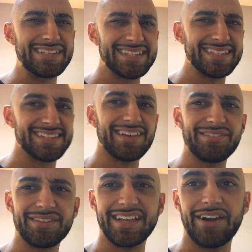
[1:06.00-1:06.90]
at least in
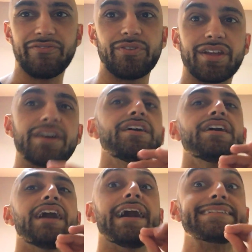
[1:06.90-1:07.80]
Southern California,
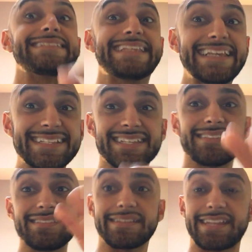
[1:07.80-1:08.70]
a
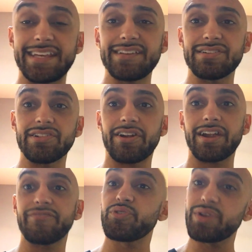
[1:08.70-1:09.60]
decent deal, all
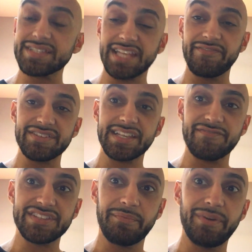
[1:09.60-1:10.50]
right? If you want to save
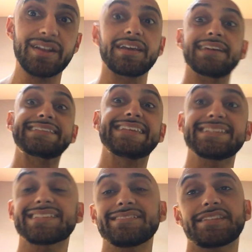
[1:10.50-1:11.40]
yourself some money, a
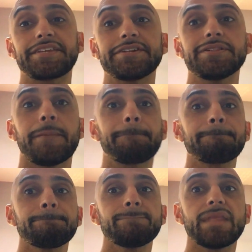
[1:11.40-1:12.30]
decent deal
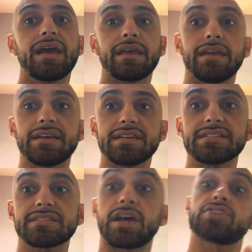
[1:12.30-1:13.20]

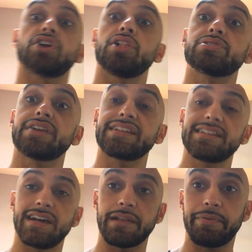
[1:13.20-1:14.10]
is
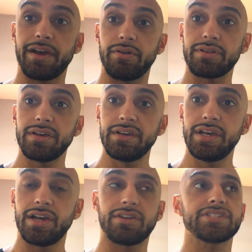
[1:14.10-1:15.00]
$1.99 a pound.
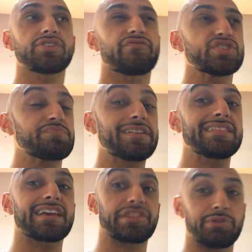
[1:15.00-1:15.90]
All right, so if you're
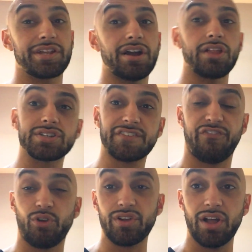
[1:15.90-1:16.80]
spending like $3,
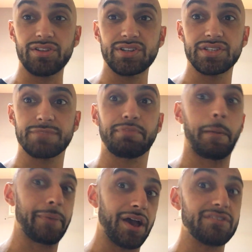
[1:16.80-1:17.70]
$4 per
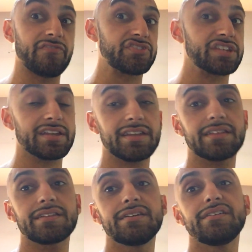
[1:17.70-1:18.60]
pound of
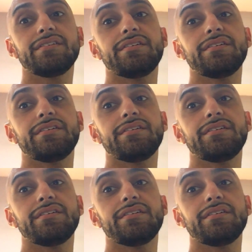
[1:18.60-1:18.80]
chicken, you're